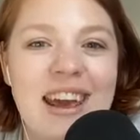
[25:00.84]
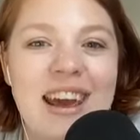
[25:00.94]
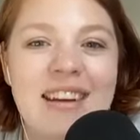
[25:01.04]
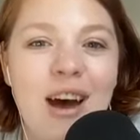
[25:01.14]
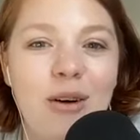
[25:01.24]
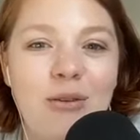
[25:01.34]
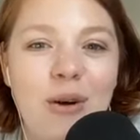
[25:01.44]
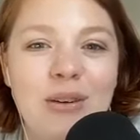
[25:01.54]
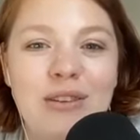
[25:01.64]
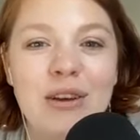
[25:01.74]
and how
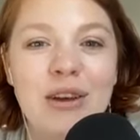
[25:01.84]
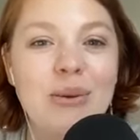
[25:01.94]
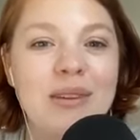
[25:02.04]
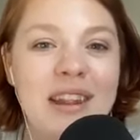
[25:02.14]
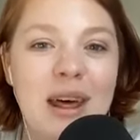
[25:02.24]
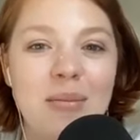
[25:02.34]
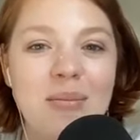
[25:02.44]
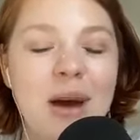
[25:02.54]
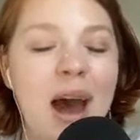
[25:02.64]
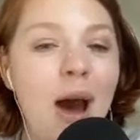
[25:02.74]
folks are using
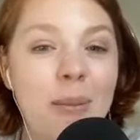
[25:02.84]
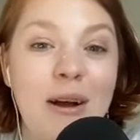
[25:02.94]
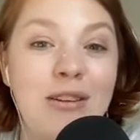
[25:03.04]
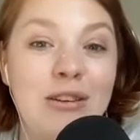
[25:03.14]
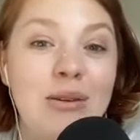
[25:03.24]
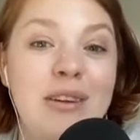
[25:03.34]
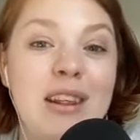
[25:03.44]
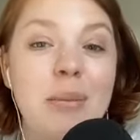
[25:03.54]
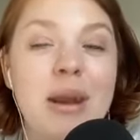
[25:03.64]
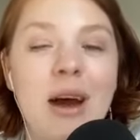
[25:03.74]
them how parents are using
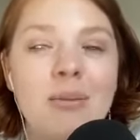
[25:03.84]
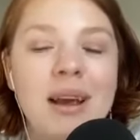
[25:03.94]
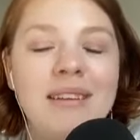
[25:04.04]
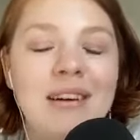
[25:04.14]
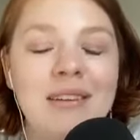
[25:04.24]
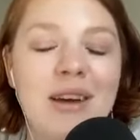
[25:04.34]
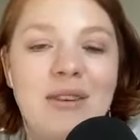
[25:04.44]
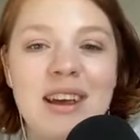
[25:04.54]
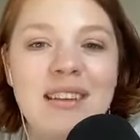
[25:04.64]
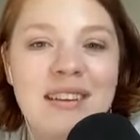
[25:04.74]
them and how it makes their life
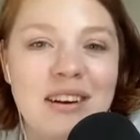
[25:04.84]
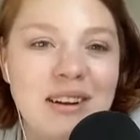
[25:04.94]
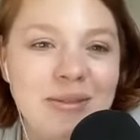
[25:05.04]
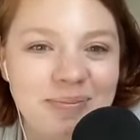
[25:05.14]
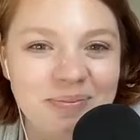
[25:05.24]
easier